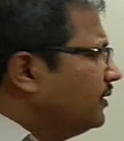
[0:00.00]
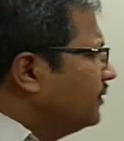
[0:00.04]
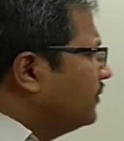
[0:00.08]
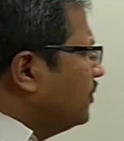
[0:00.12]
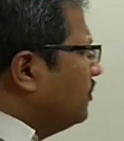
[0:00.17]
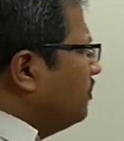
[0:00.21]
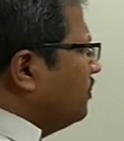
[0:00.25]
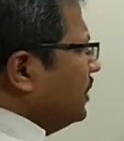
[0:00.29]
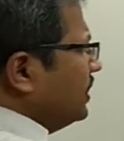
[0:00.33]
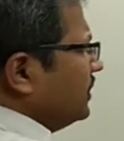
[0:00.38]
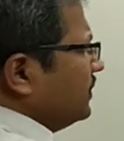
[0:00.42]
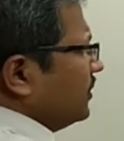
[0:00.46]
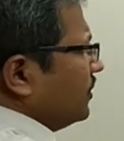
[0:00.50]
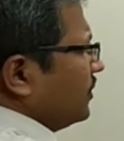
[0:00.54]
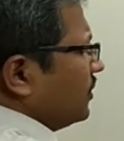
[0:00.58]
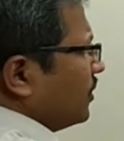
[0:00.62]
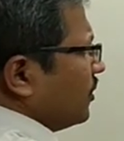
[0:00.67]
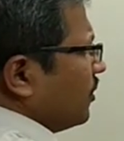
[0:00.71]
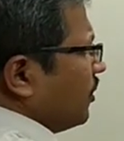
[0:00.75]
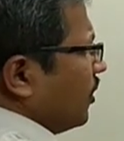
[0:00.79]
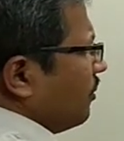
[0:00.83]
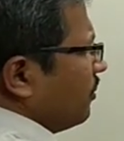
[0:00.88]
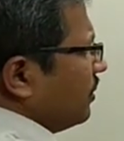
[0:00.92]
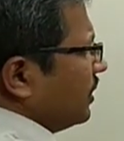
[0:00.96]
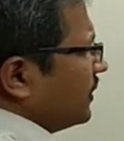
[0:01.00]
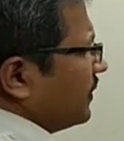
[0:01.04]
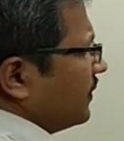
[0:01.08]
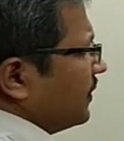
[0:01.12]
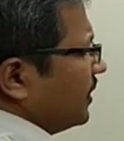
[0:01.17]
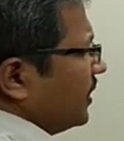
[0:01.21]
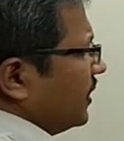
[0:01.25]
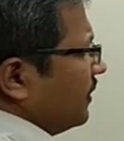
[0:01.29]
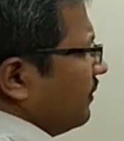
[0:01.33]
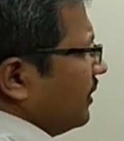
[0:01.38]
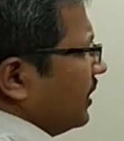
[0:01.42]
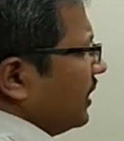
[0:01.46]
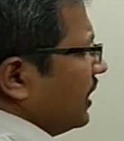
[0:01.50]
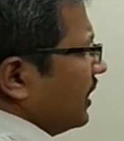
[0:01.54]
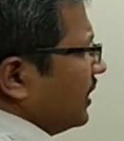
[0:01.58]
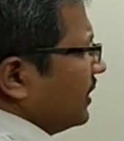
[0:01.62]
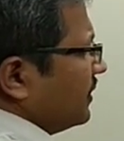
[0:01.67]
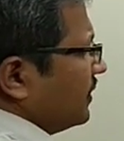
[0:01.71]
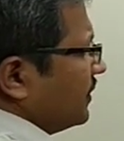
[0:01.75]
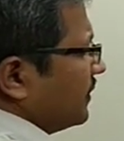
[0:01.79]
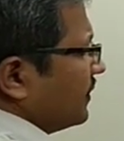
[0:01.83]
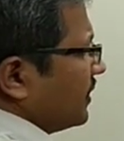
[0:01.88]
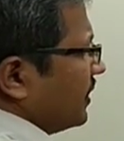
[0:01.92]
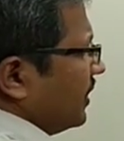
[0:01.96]
So based on the complexity we
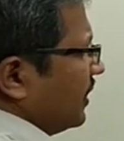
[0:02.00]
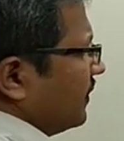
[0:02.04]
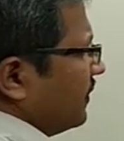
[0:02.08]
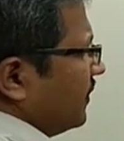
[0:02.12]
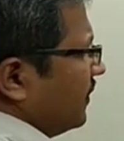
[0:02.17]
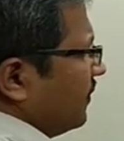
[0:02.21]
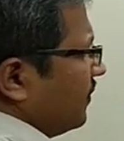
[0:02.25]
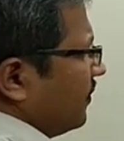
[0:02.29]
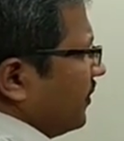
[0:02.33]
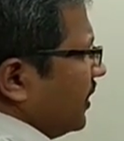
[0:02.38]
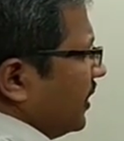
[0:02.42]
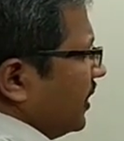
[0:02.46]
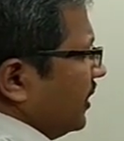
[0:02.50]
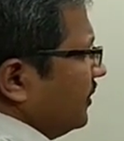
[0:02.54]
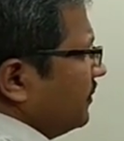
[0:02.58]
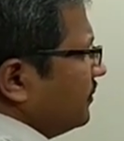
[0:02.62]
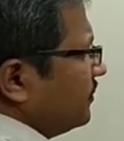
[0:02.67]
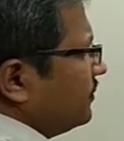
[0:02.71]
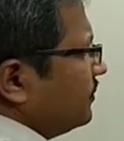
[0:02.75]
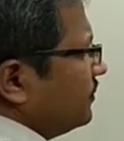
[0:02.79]
can just classify